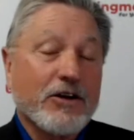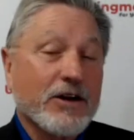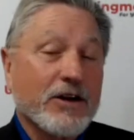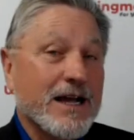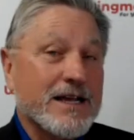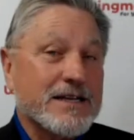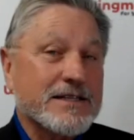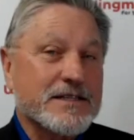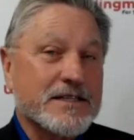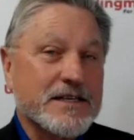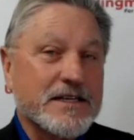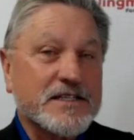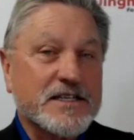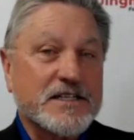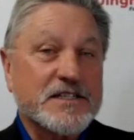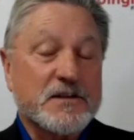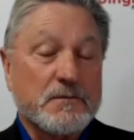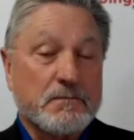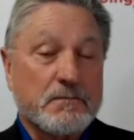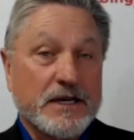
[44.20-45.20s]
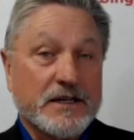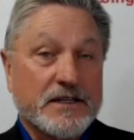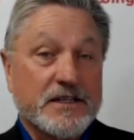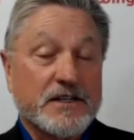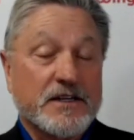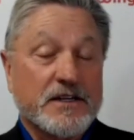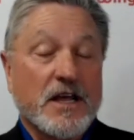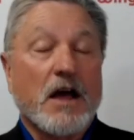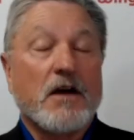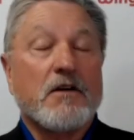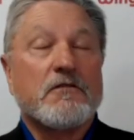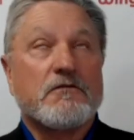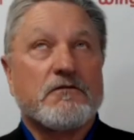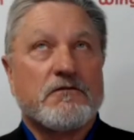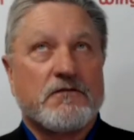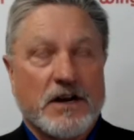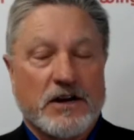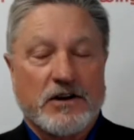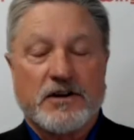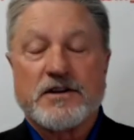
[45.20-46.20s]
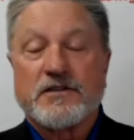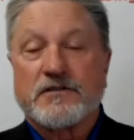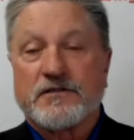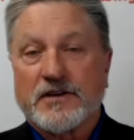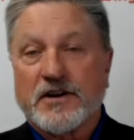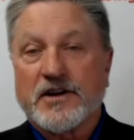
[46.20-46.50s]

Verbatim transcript: Now, guys, this is depicted very,